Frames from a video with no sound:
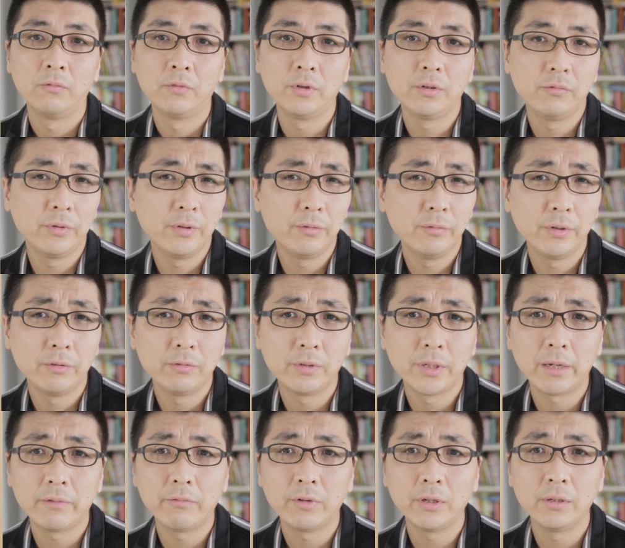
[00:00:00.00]
which we will
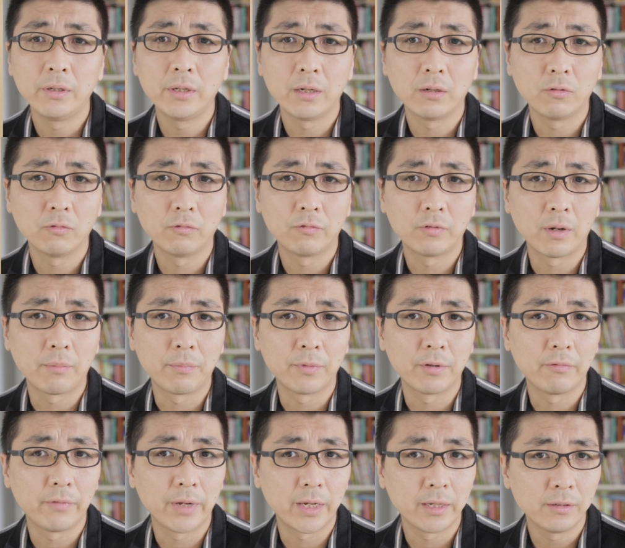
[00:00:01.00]
never know from
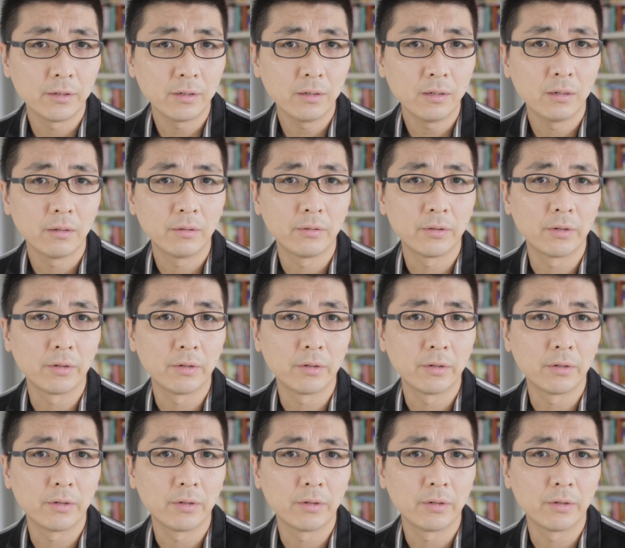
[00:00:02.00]
the vendor.